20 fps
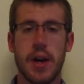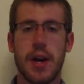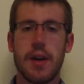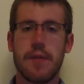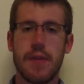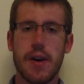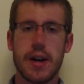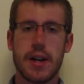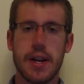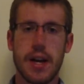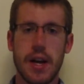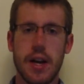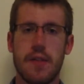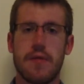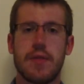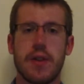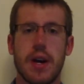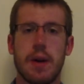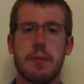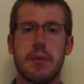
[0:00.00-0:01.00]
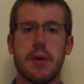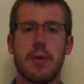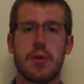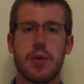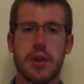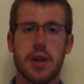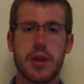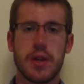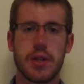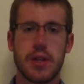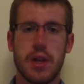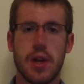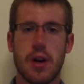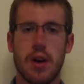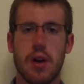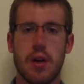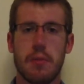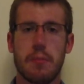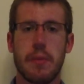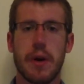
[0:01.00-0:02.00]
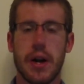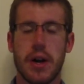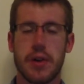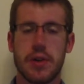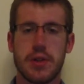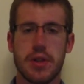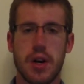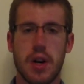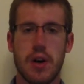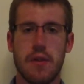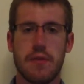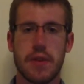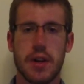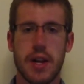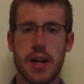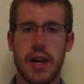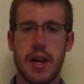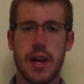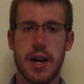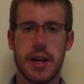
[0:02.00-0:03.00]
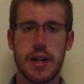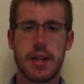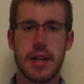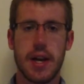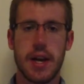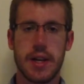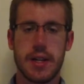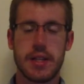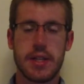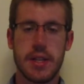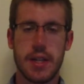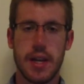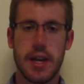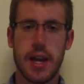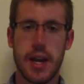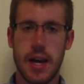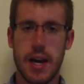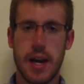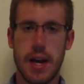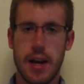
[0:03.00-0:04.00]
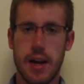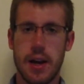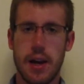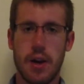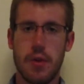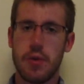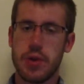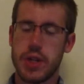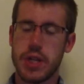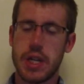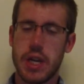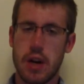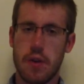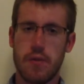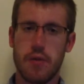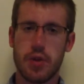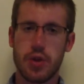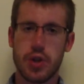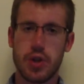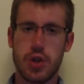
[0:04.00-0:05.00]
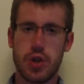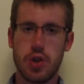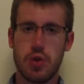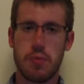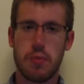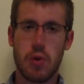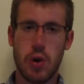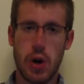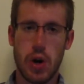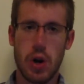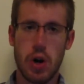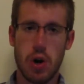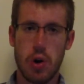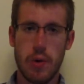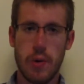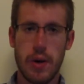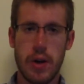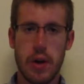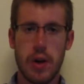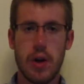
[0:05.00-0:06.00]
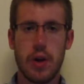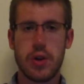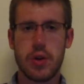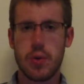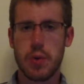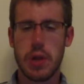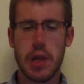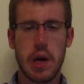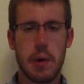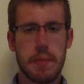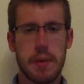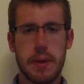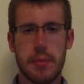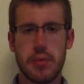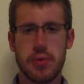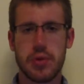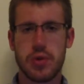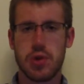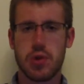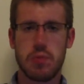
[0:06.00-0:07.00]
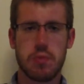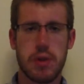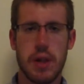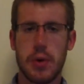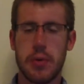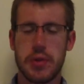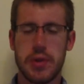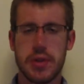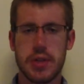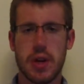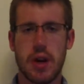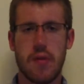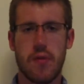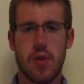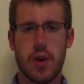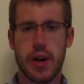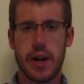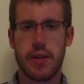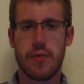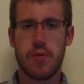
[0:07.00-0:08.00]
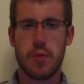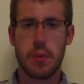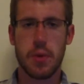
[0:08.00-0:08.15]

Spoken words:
In fact, ahead of time, they released their Microsoft Kinect SDK, which is now version 2.0, to allow people to play with the software and get